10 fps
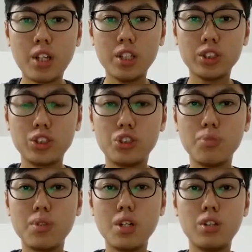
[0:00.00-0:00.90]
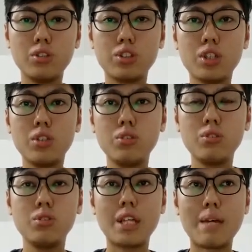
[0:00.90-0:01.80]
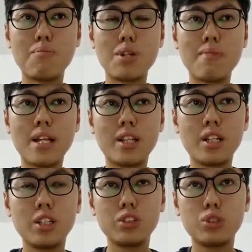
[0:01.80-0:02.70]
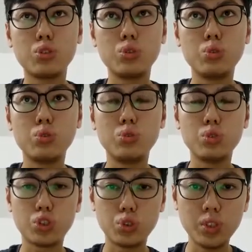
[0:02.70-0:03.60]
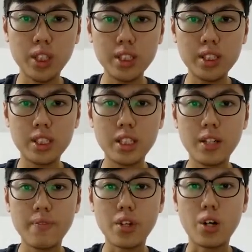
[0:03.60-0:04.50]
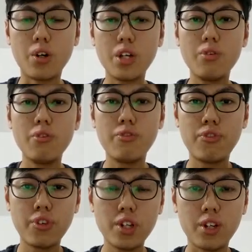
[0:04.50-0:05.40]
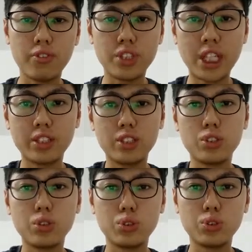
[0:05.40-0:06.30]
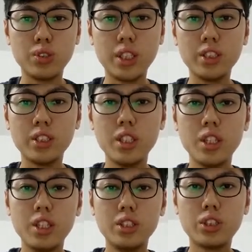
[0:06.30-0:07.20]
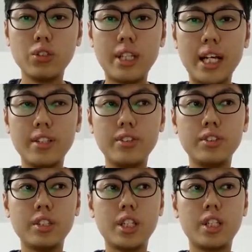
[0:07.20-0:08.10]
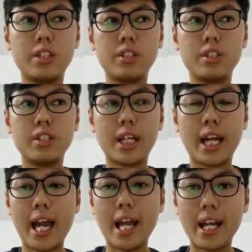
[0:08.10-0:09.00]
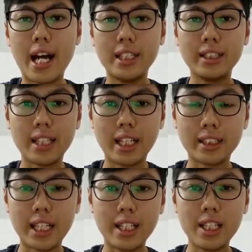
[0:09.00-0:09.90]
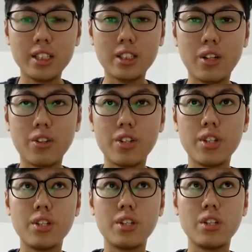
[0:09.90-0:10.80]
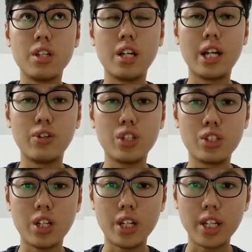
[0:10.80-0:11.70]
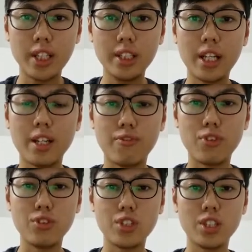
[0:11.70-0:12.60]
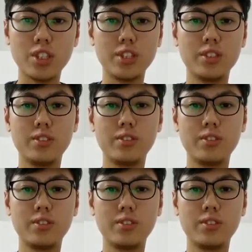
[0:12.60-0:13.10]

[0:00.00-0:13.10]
costs should be also implemented to students or even free of charge to students so that they can enhance their studies on the language learning in the future.